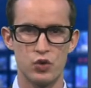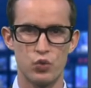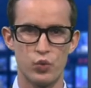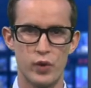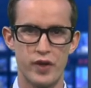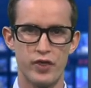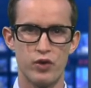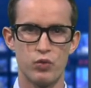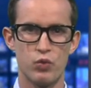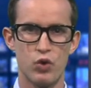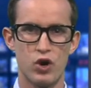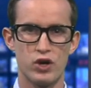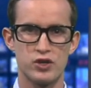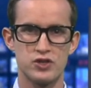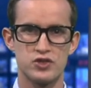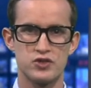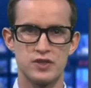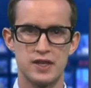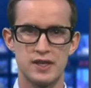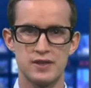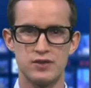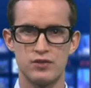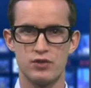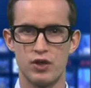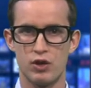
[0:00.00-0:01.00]
Weather Watch
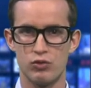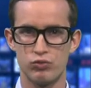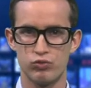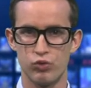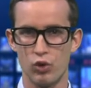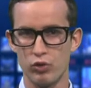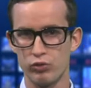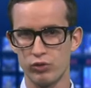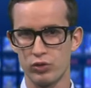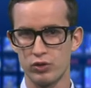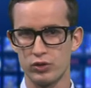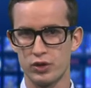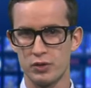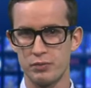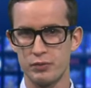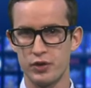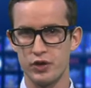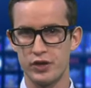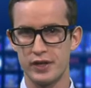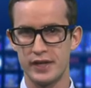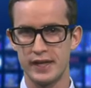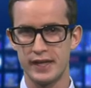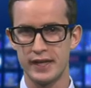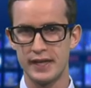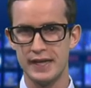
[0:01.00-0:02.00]
says the rural
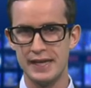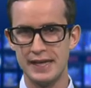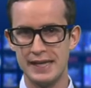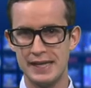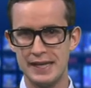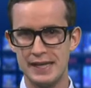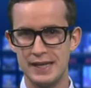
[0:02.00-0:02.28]
community